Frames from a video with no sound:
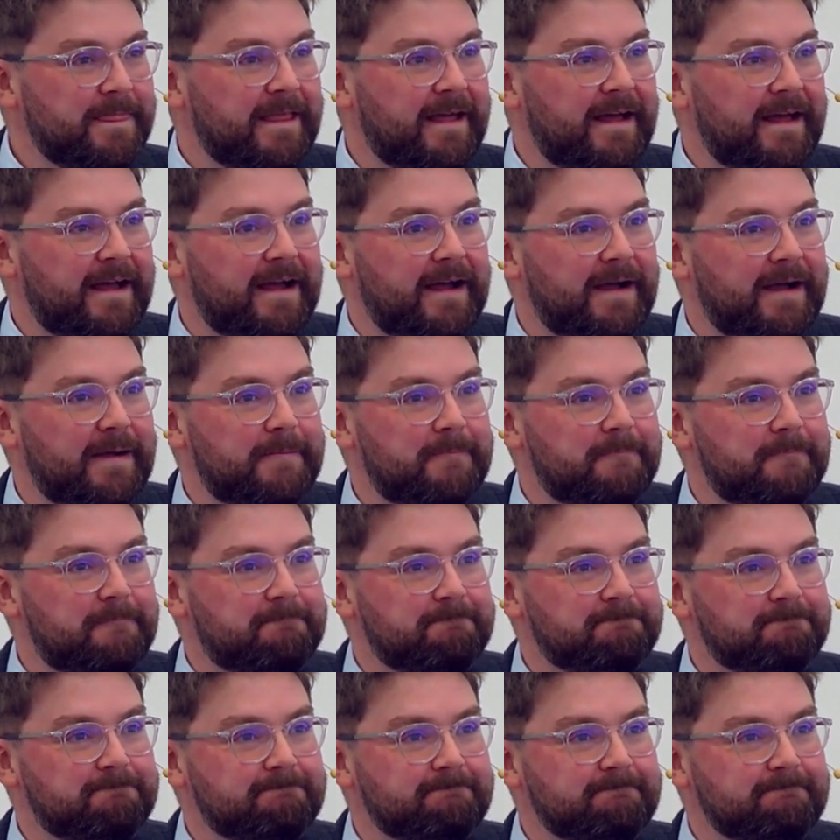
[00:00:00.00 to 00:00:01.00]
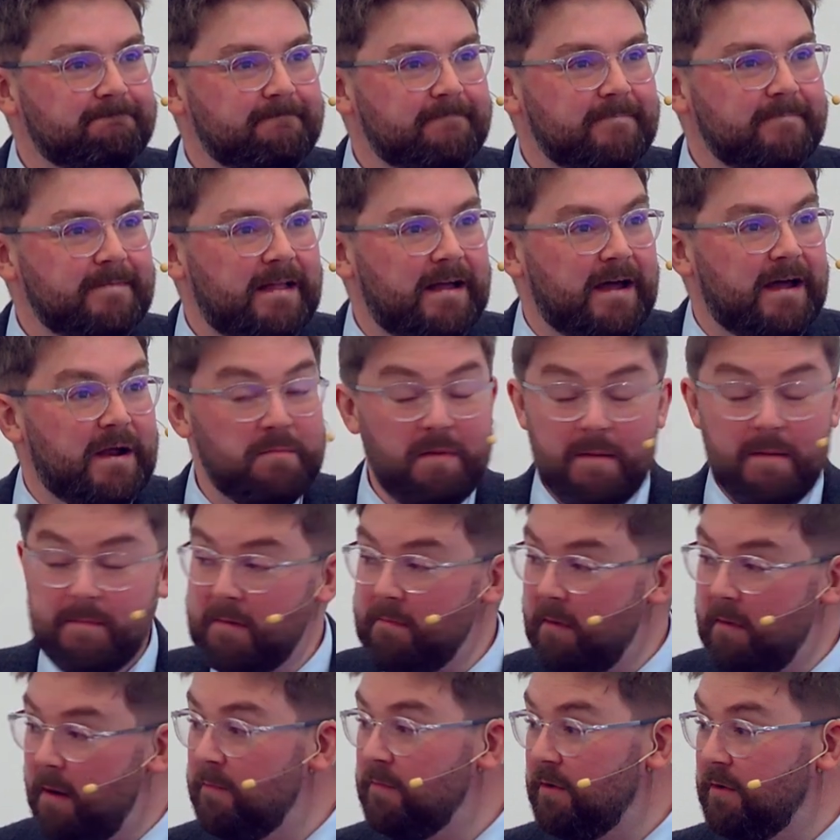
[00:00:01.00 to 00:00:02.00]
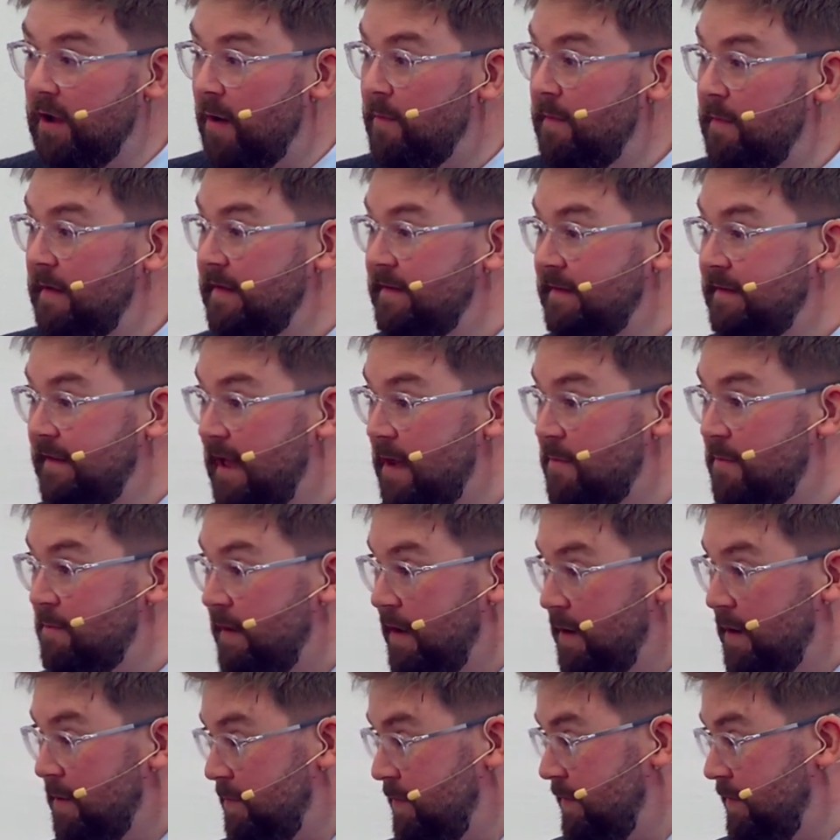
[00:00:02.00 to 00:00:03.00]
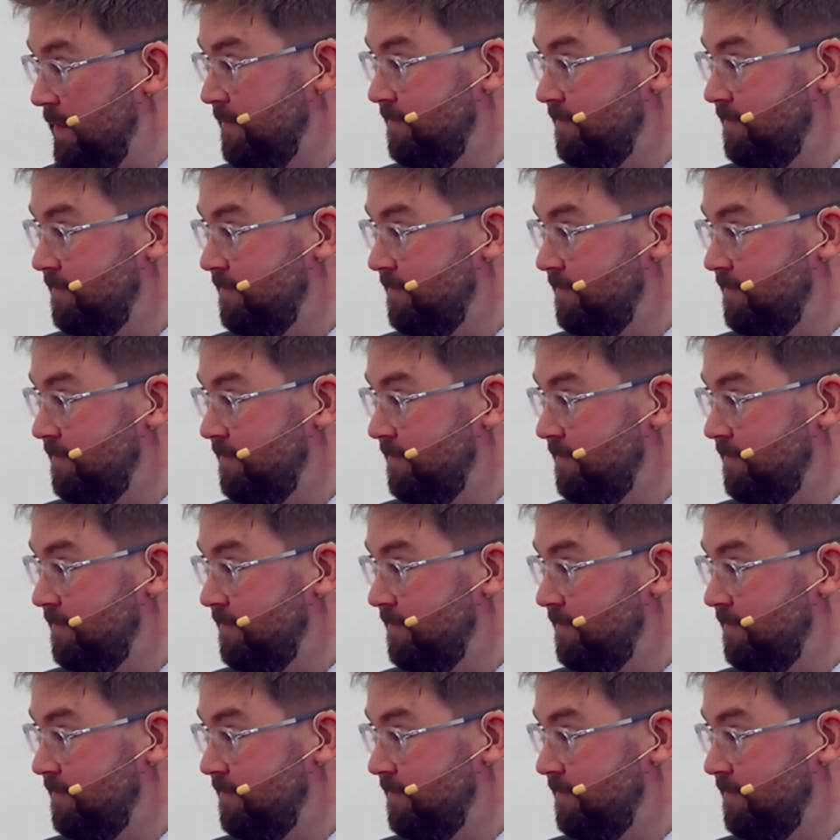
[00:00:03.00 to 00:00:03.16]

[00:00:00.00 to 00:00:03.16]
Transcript: Um, I remember mum coming in to get me up,